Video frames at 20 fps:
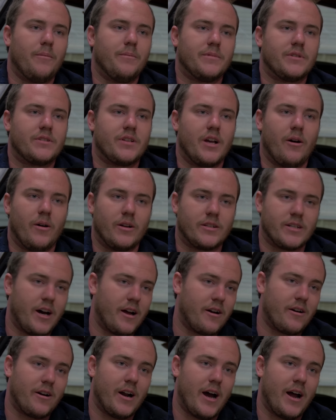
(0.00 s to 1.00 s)
So it's
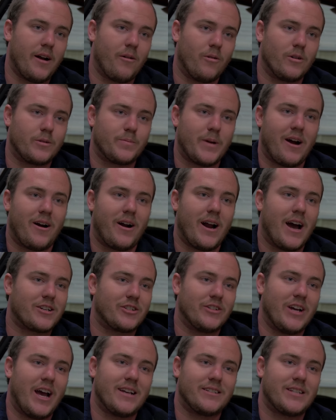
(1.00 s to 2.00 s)
109 horsepower. It
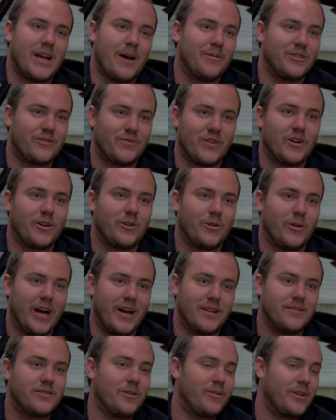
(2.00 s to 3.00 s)
actually has hemispherical
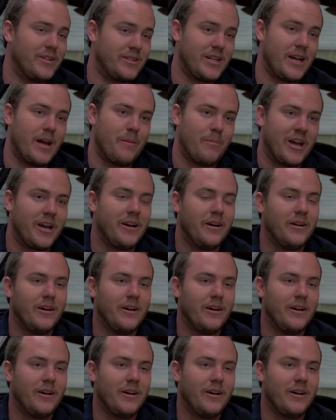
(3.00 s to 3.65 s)
head, so it is a Hemi.